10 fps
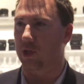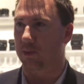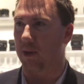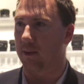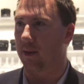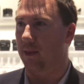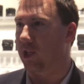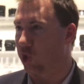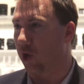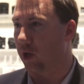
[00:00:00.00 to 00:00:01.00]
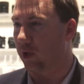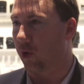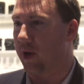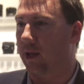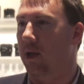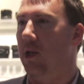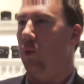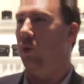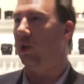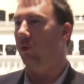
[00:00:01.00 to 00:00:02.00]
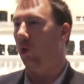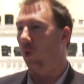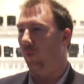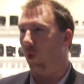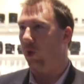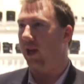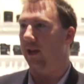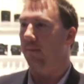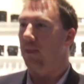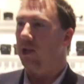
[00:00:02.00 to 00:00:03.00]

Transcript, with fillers: Uh, the Shogun, correct, which can record 4K.